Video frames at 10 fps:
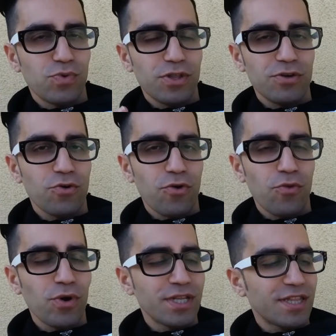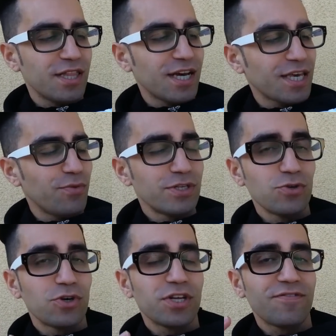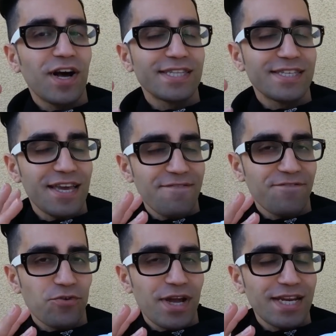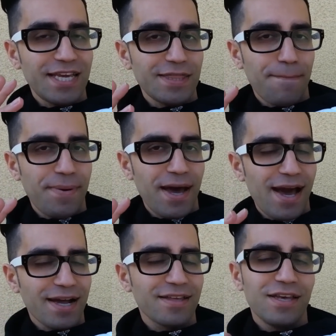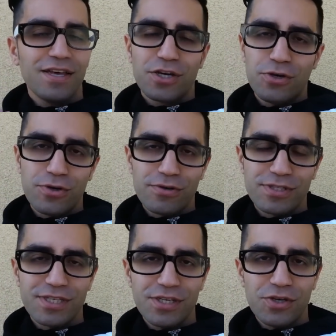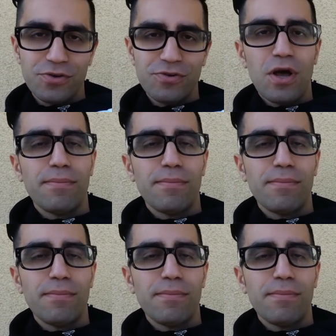Whether you're one of the lucky ones who could have got the infrared in the pack, kudos to you.